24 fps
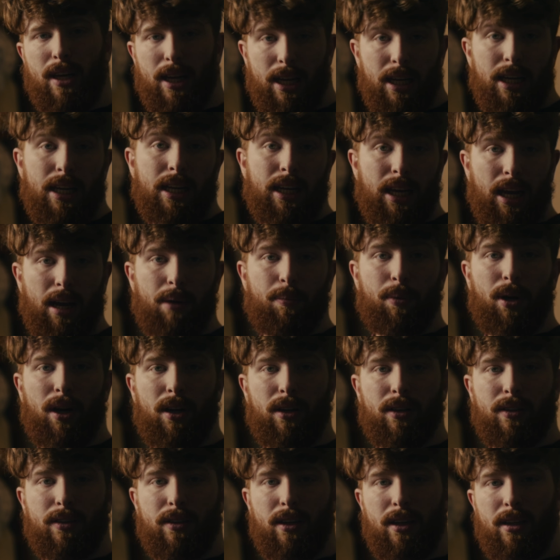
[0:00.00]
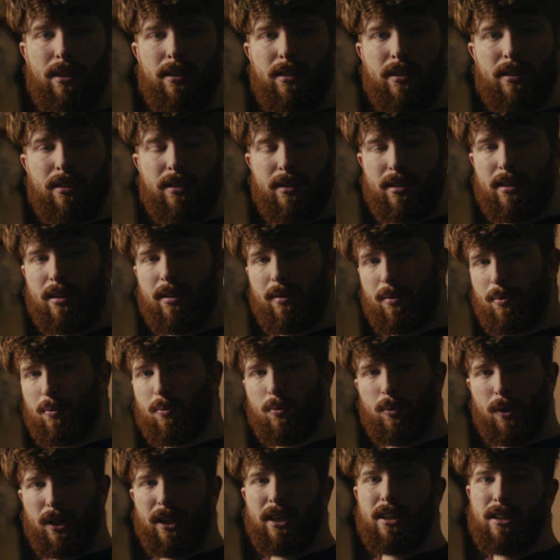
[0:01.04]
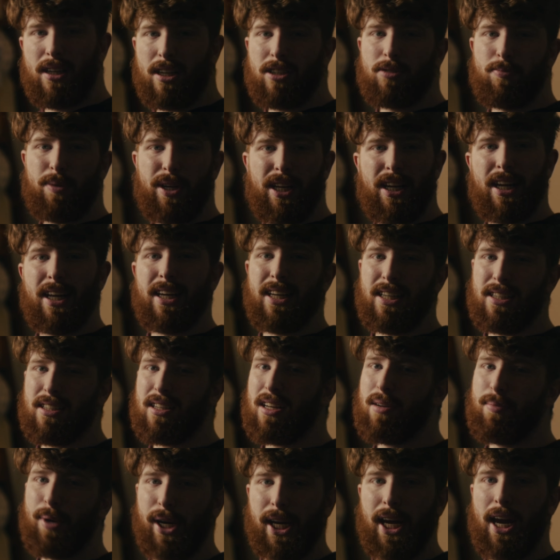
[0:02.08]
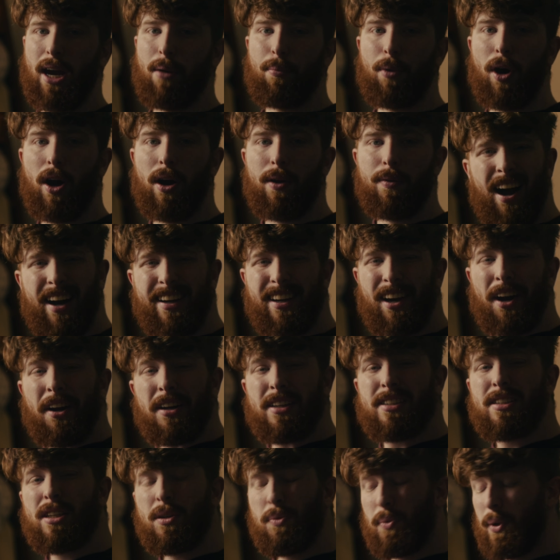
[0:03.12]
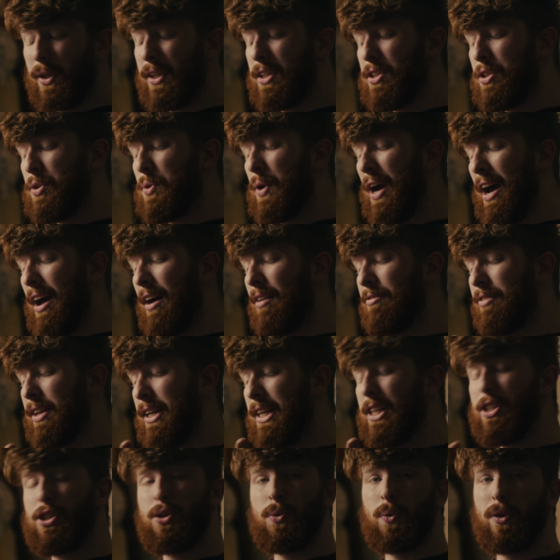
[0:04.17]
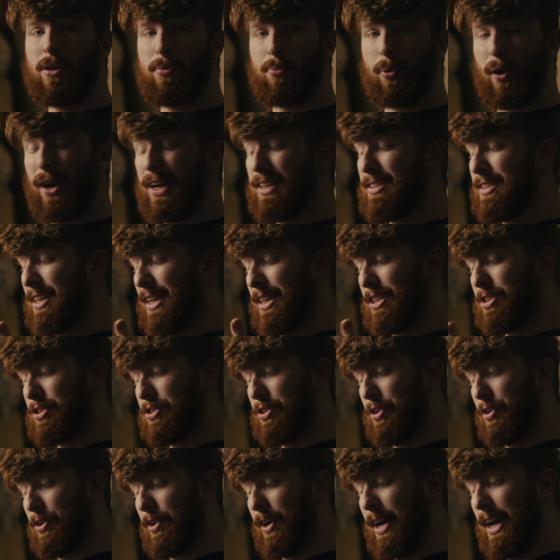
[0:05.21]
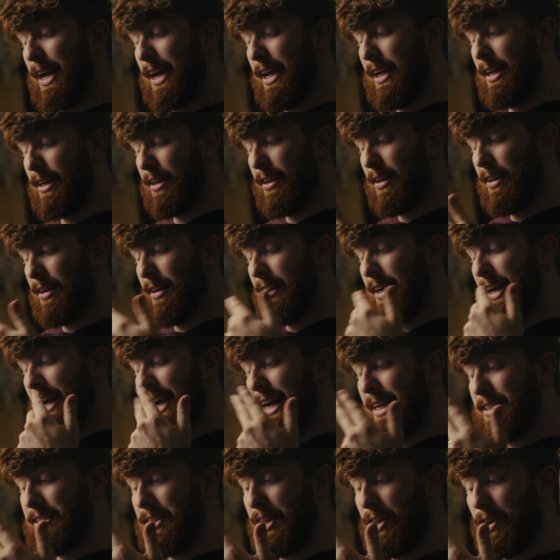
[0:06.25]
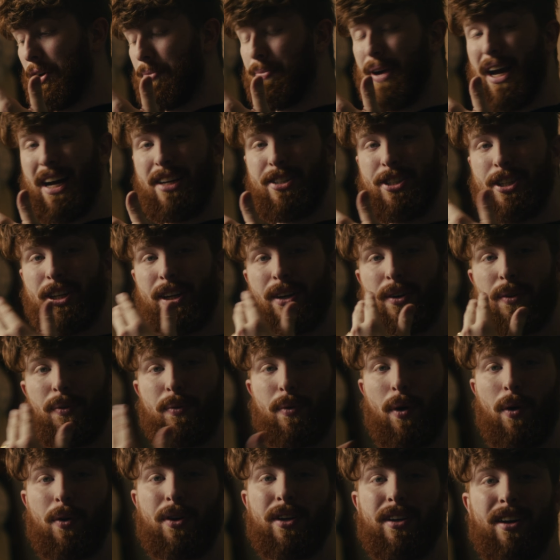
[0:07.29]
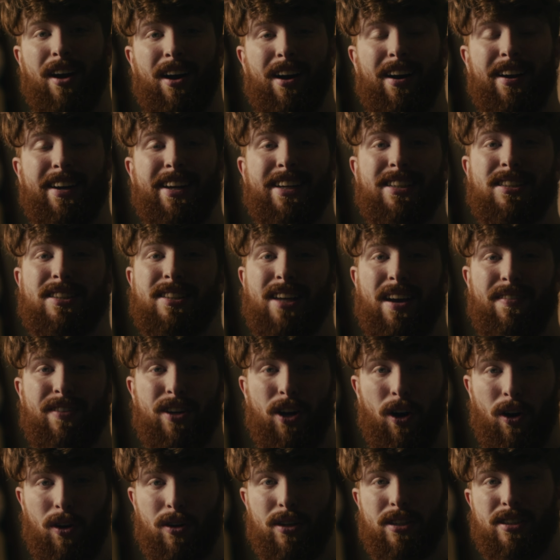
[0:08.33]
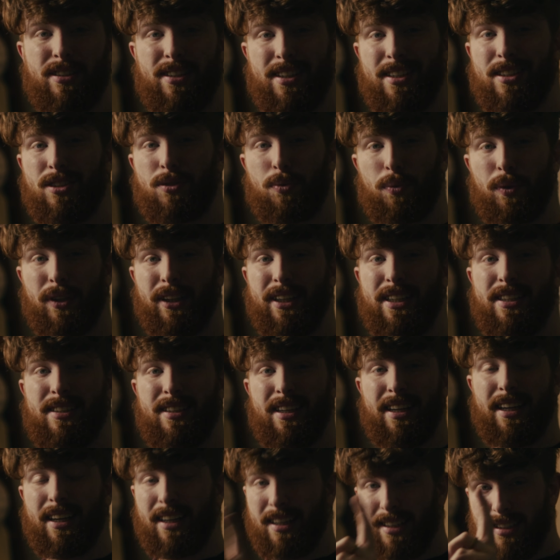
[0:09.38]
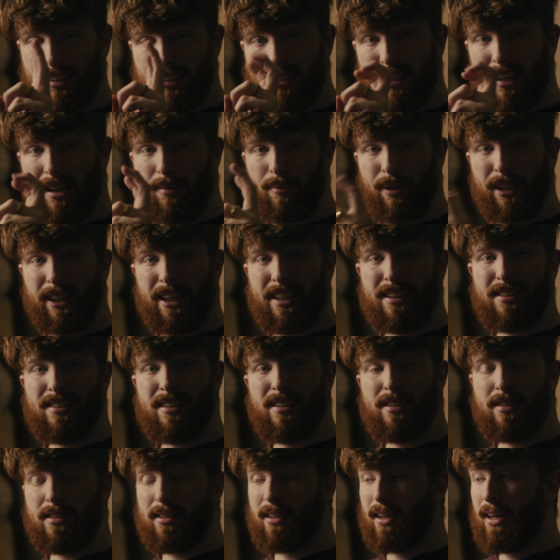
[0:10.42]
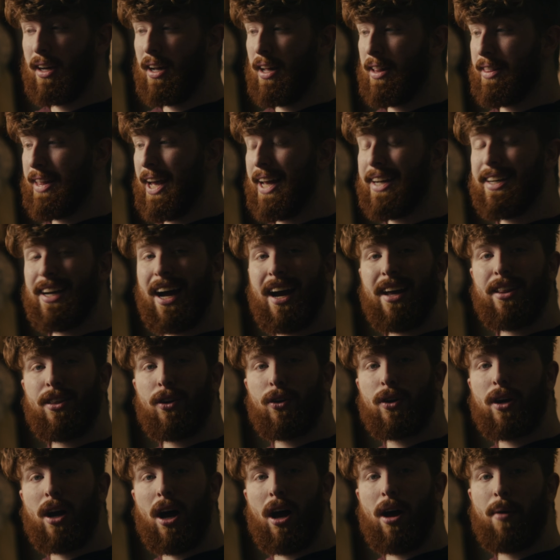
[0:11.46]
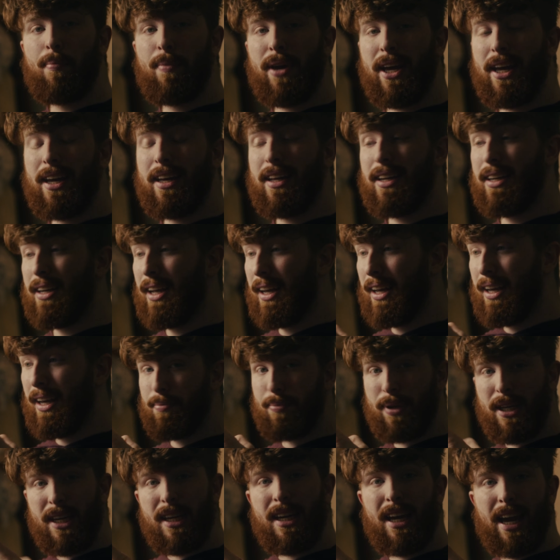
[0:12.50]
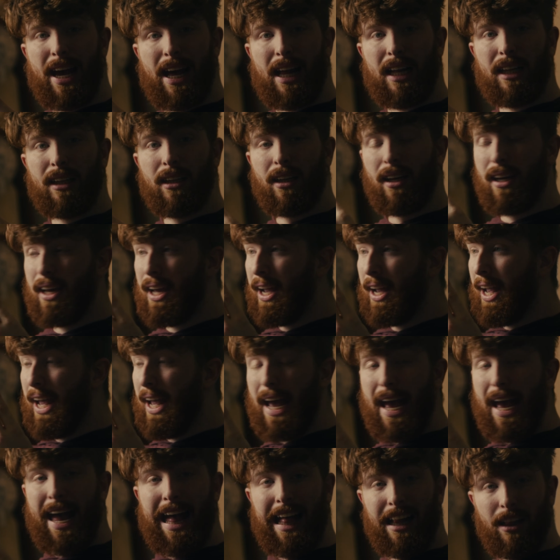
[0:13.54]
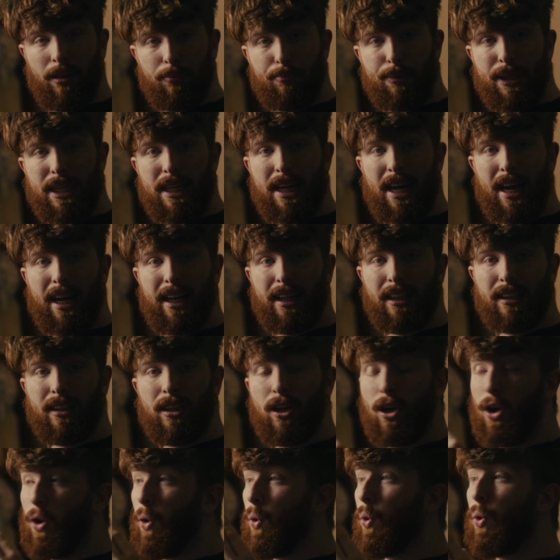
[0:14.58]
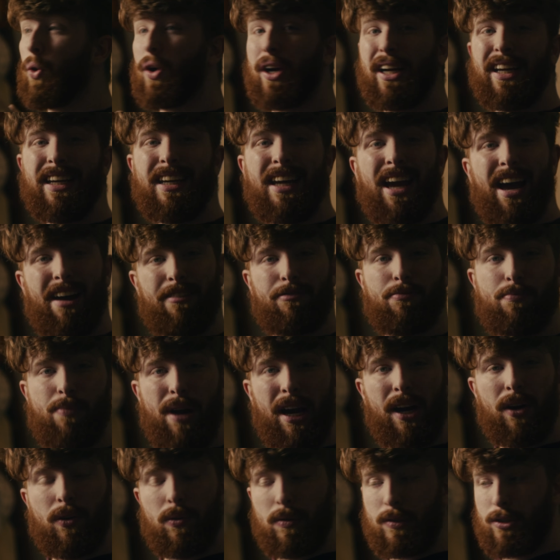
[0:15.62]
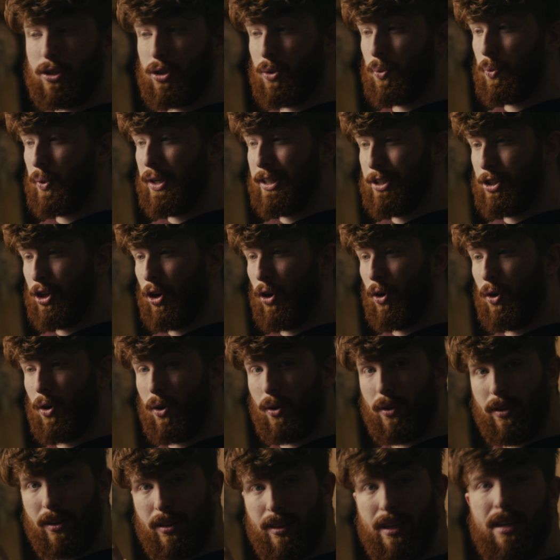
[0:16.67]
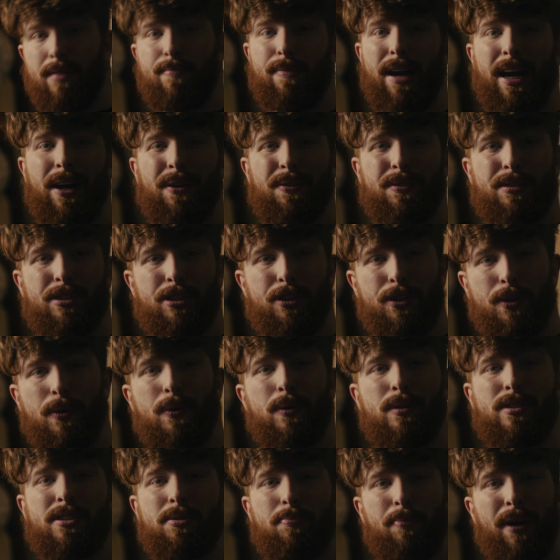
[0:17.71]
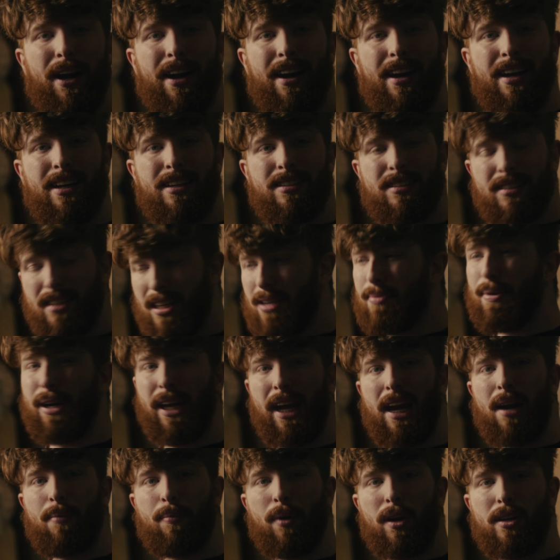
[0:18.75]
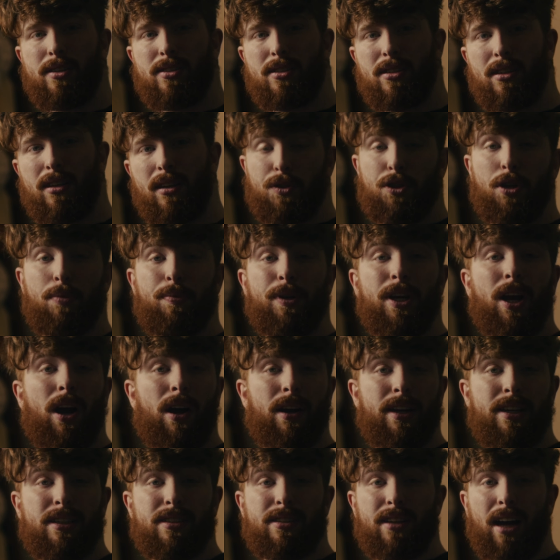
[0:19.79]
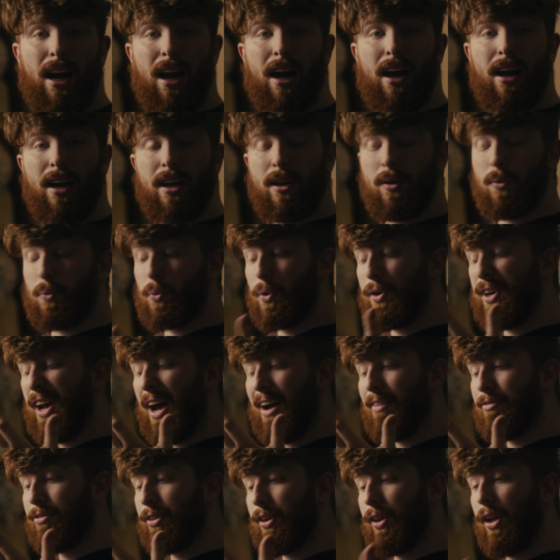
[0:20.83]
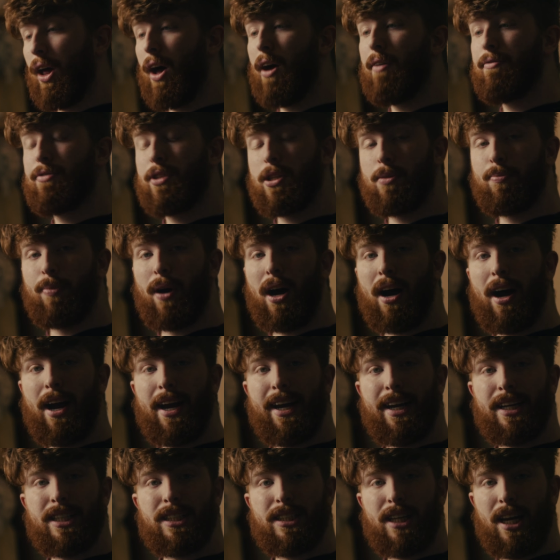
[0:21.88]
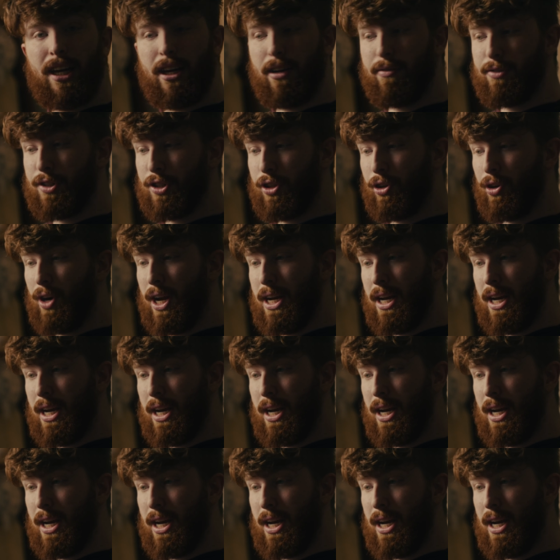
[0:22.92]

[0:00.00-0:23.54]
any camera, and it really does mean any cinema camera. I honestly really do have an issue with brands like Sirui, SLR Magic, Rokinon, and 7 Artisans releasing cinema lenses that neither come in PL, LPL, or EF mounts, which are the mounts used by cinema cameras. To be honest, I would have loved to buy a set of Sirui